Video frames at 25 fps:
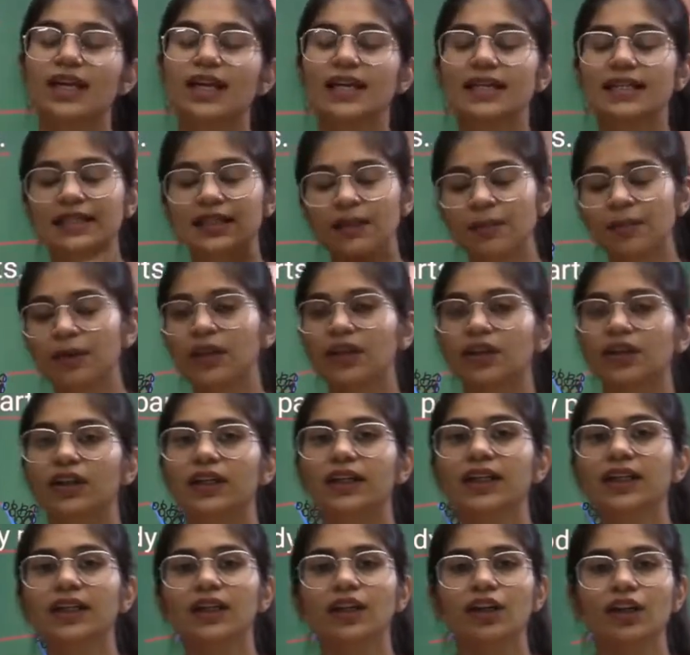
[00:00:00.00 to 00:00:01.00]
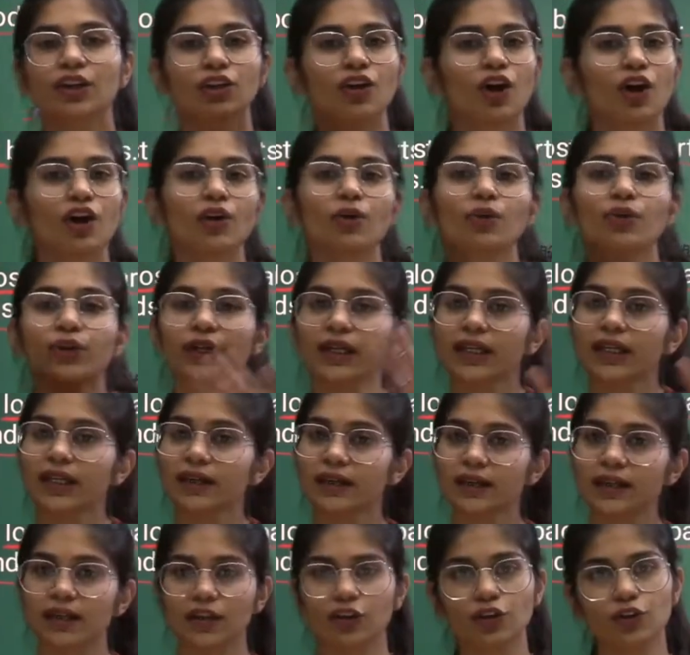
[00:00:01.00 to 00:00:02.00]
Similarly, not
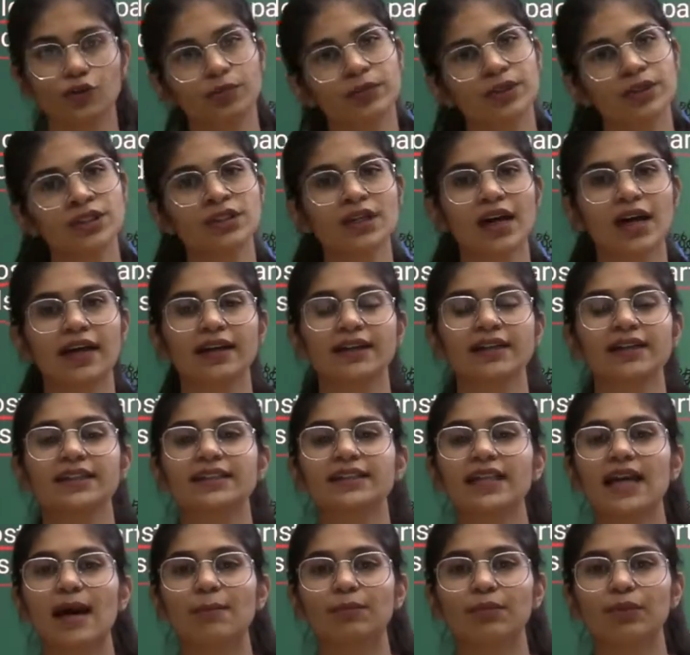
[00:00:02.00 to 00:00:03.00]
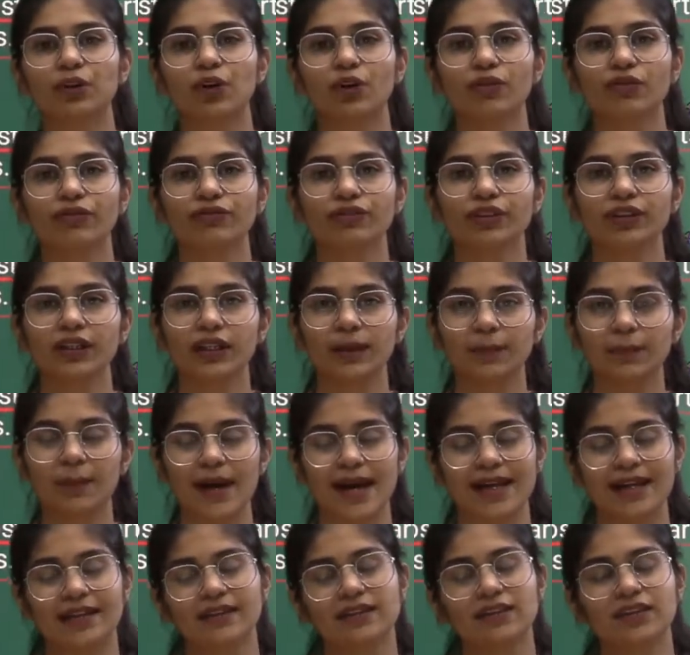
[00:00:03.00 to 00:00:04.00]
only humans are an example of
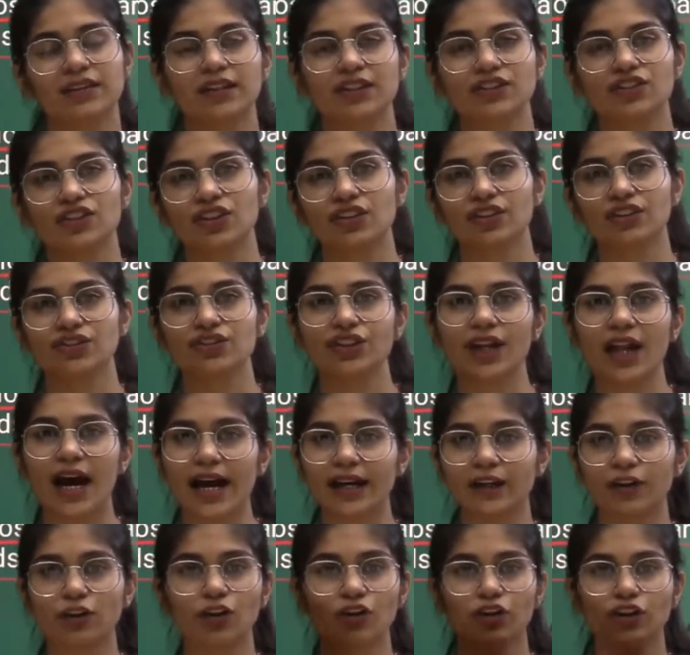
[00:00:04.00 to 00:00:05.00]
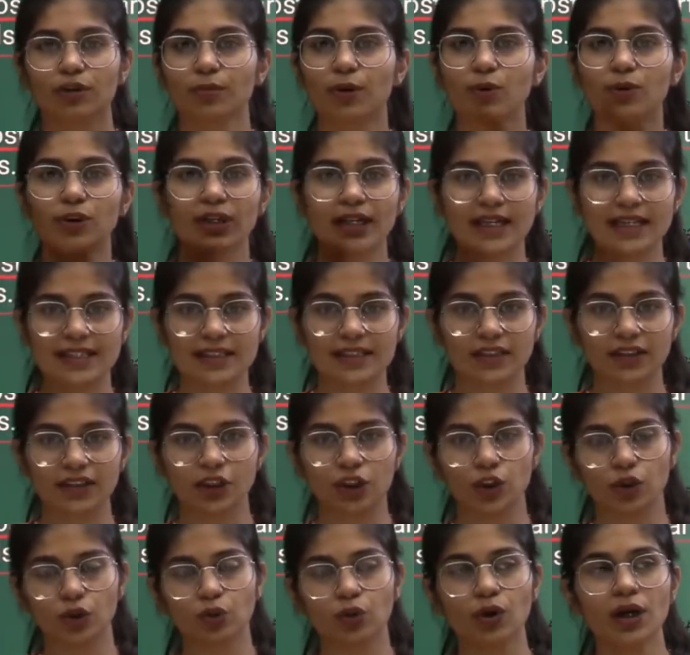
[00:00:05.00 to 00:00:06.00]
repair and regeneration. I talked about
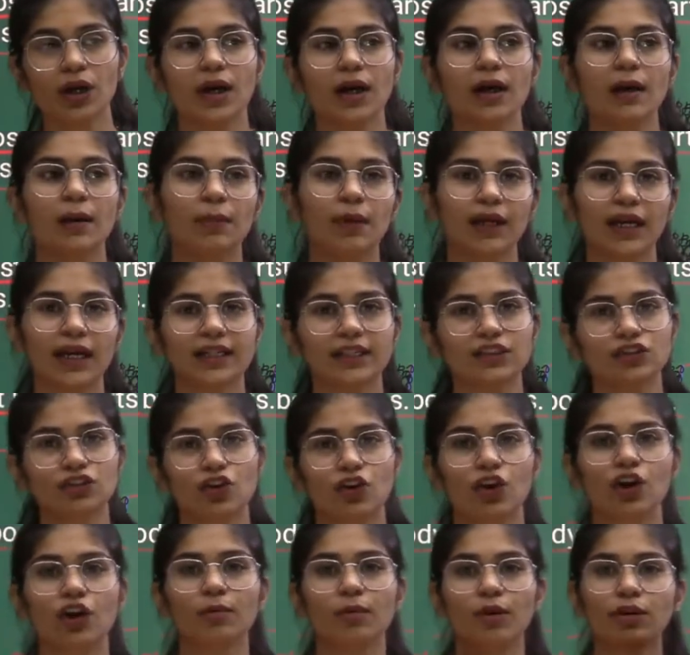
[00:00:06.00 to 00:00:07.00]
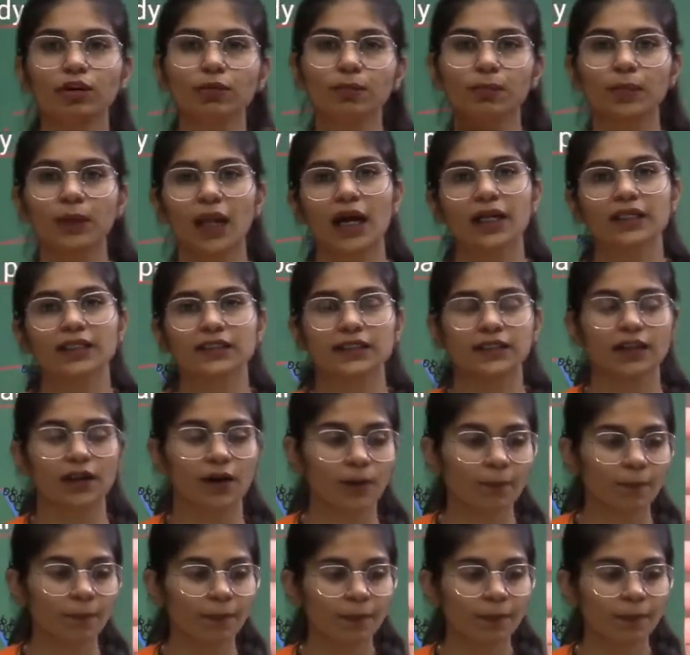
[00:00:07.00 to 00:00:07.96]
lizard too, but let's talk about plants now.